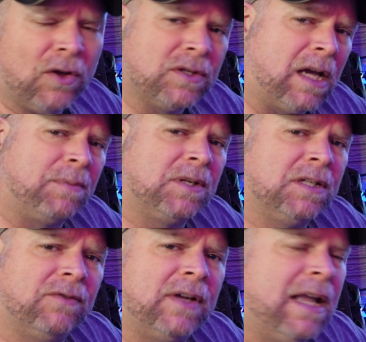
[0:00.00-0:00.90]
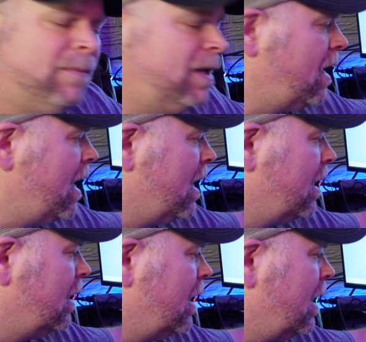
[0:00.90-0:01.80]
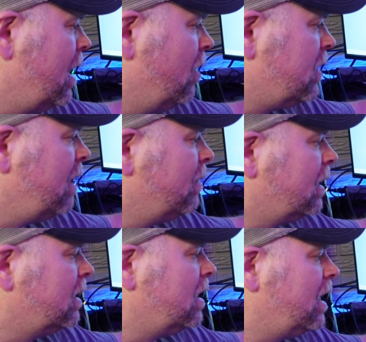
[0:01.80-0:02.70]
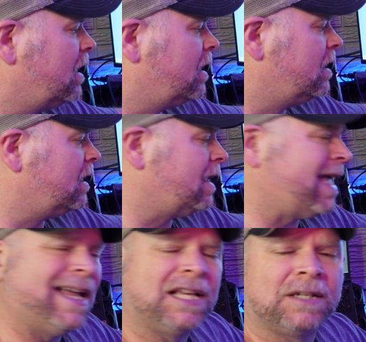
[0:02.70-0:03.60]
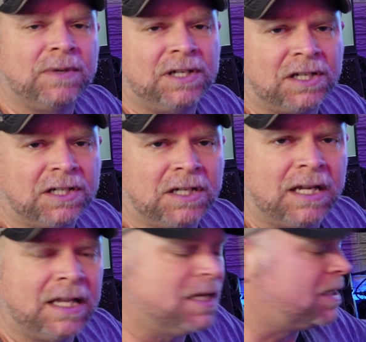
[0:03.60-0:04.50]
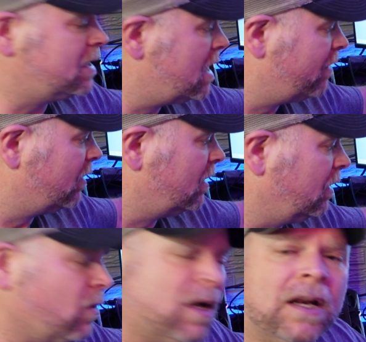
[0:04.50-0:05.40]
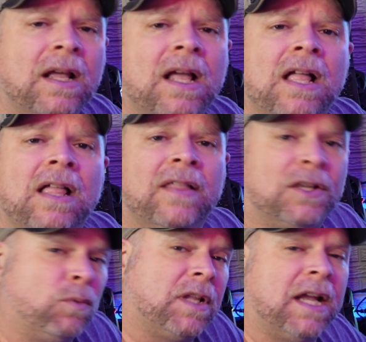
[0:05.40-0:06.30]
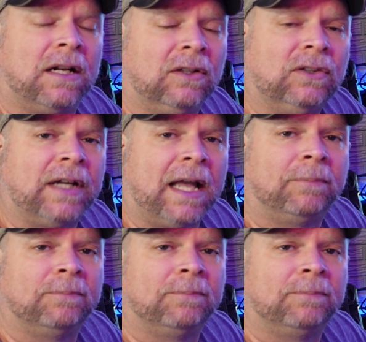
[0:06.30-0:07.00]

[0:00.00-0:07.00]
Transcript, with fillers: those options of gaming and uh, entertainment, then the Ace Magician is definitely one that's worth taking a look at.